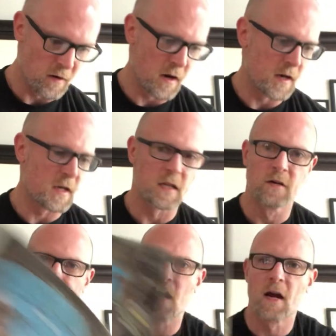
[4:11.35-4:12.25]
All right,
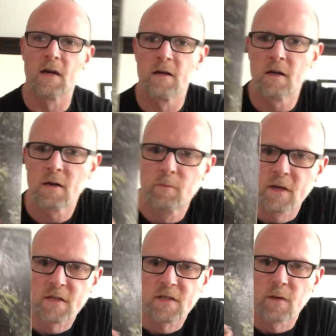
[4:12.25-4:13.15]
Clear Light.
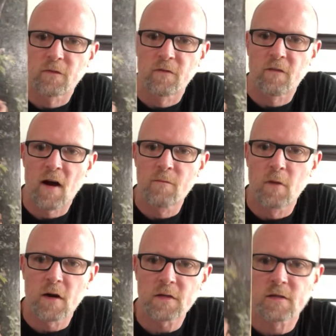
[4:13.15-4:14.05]
Picked this up for
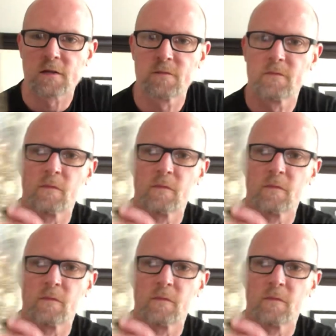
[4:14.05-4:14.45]
$5.